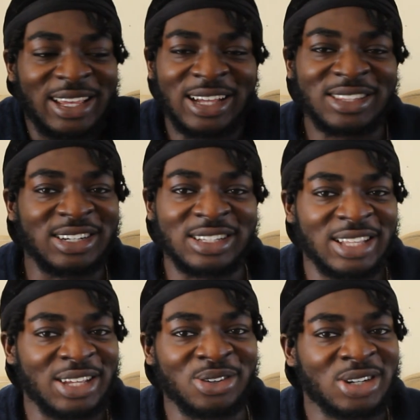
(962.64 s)
the end of the
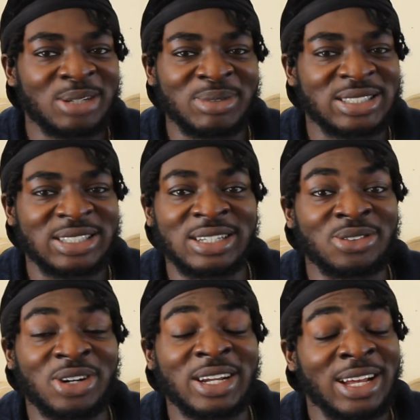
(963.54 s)
day, you're going
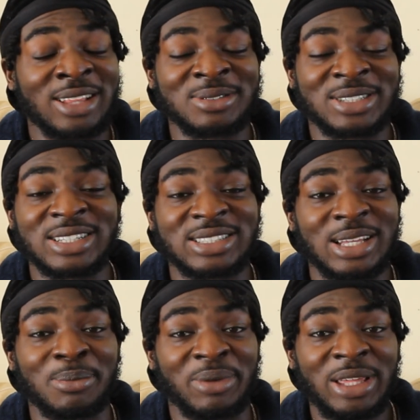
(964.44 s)
to end up seeing the
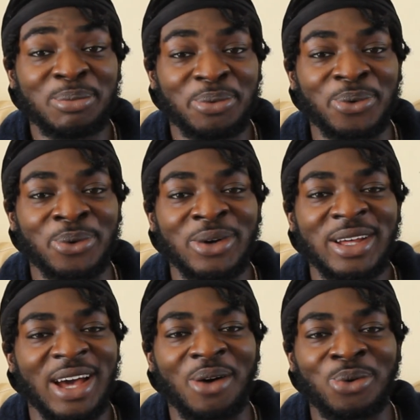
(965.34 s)
same people
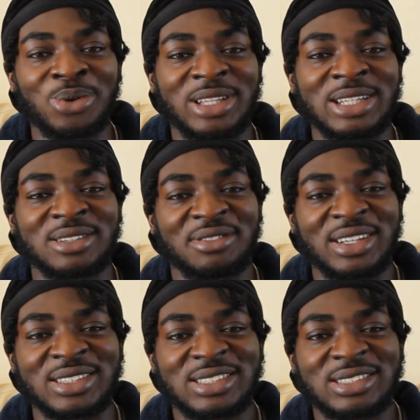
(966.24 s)
at all these
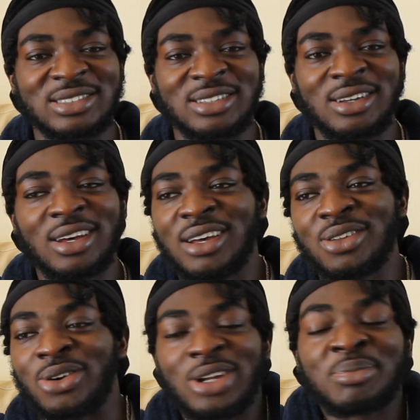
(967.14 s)
events.
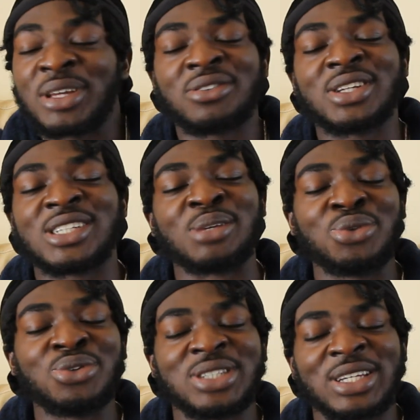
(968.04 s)
You're going to be hearing the same
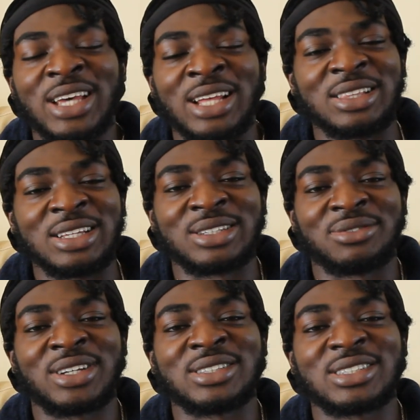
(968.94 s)
music at these
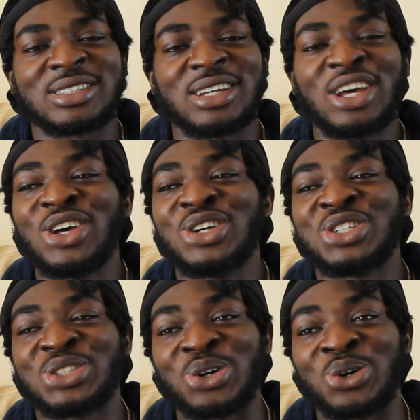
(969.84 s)
events.
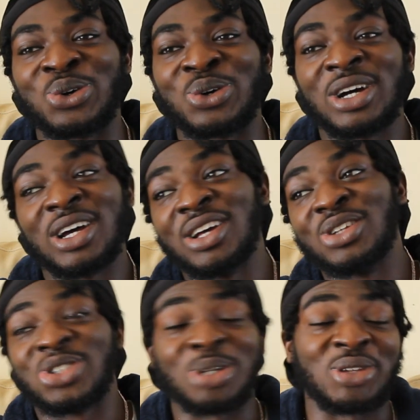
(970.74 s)
So,
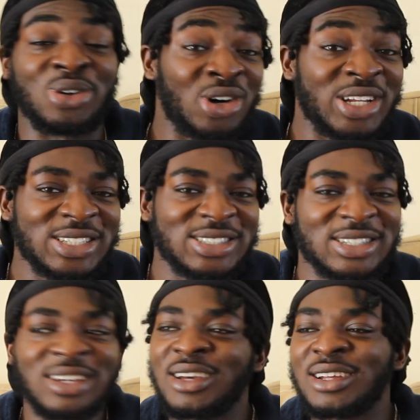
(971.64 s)
to be honest,
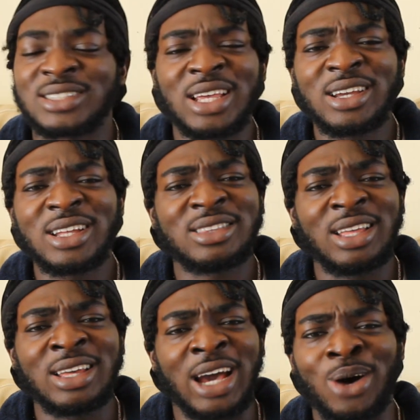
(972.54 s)
take a
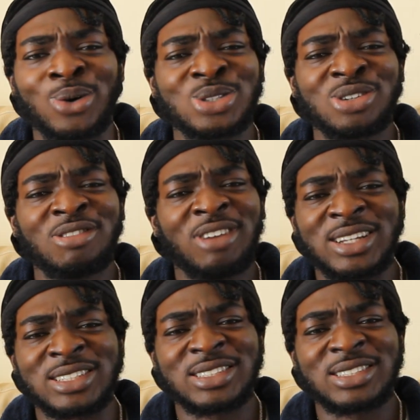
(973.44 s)
day out to
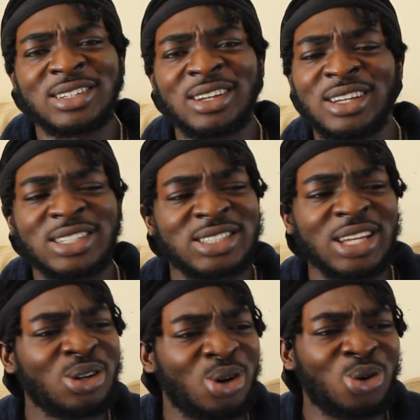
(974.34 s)
rest.
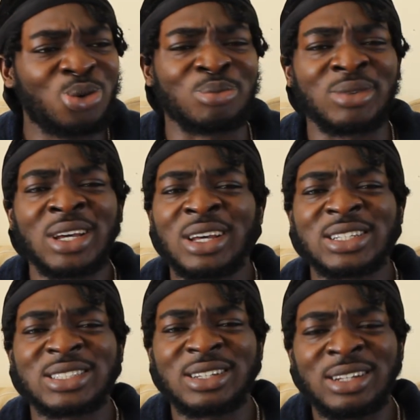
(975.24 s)
Stay home,
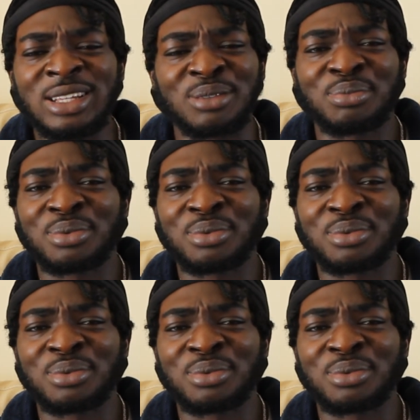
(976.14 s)
sleep,